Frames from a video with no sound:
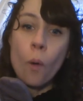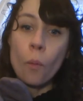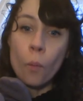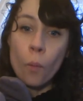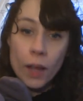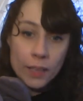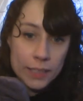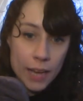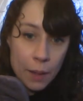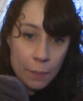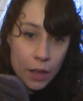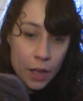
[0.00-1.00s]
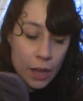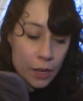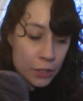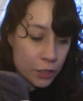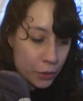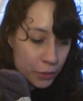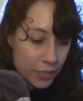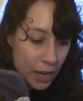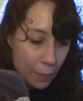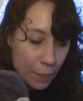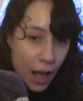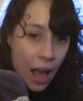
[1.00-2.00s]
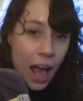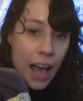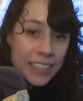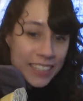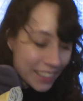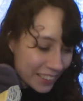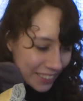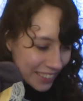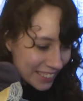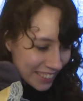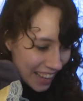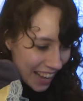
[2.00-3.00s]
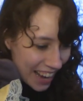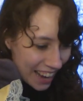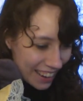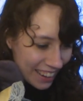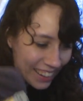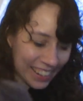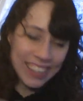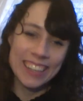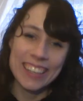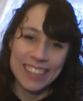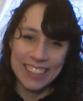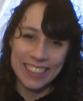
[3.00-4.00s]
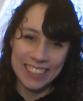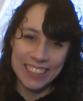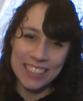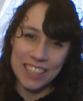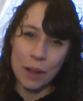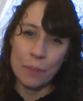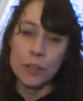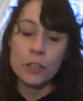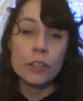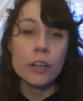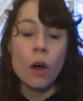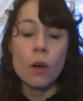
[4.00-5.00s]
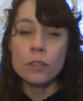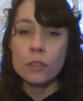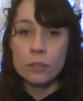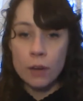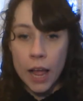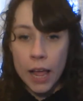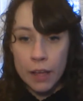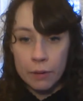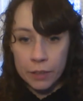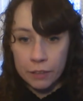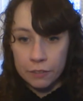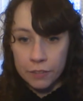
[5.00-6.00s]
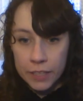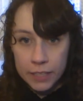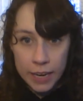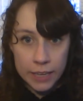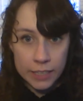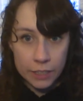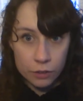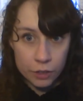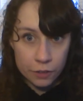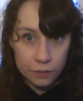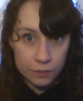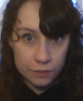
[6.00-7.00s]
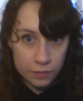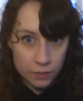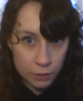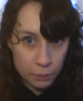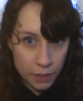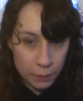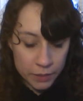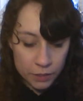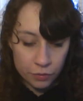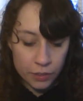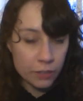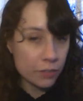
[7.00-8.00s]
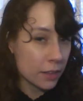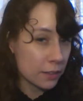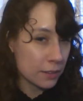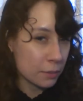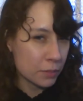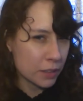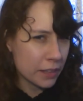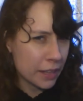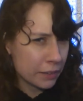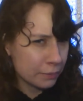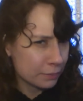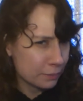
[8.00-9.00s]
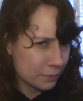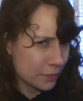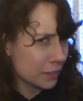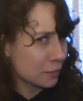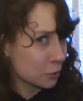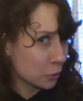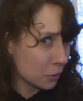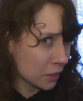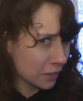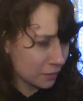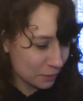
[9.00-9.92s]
One step, two step, tickle you there. Good job. You can also try it with feet and tickle your baby's feet if that's something they enjoy.